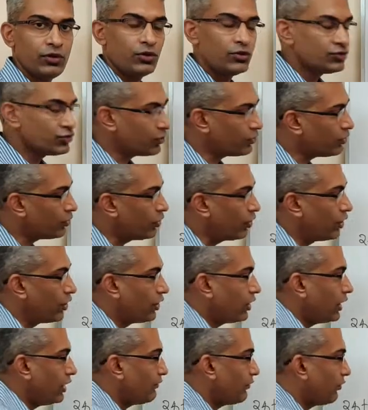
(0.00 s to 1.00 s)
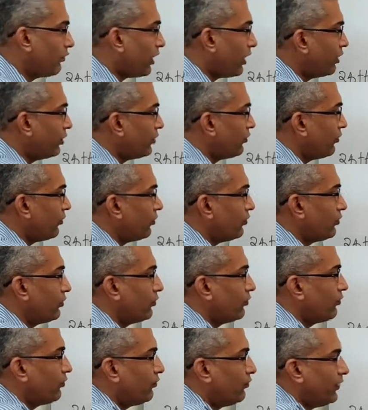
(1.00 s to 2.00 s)
So if you want to
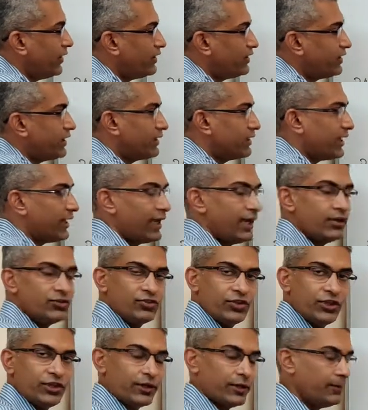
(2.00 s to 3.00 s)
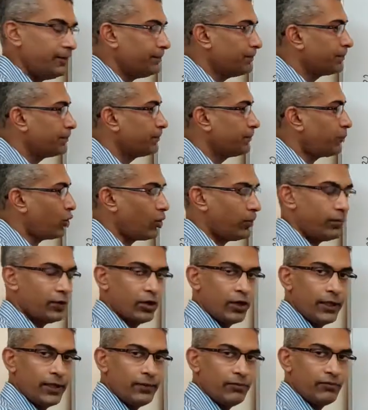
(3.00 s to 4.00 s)
fit the tiles here
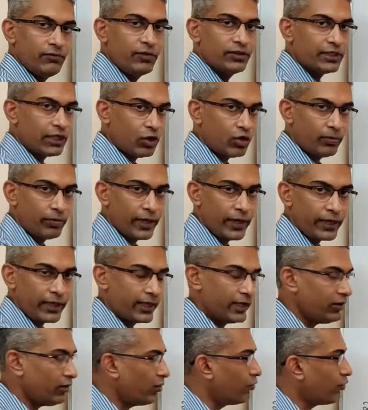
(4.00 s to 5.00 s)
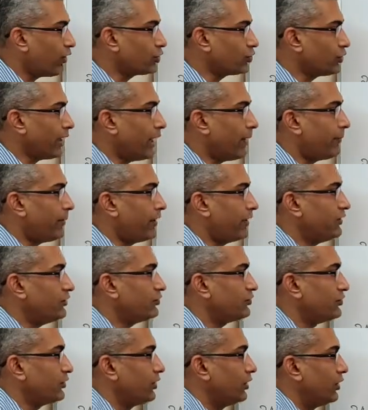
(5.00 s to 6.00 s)
properly without breaking, what should happen
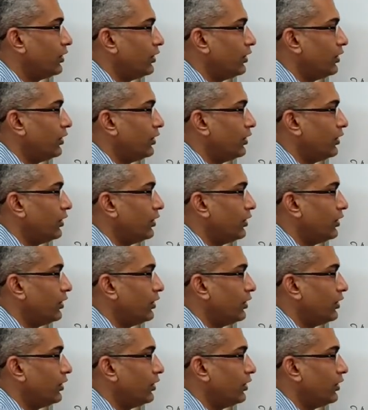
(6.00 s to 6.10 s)
is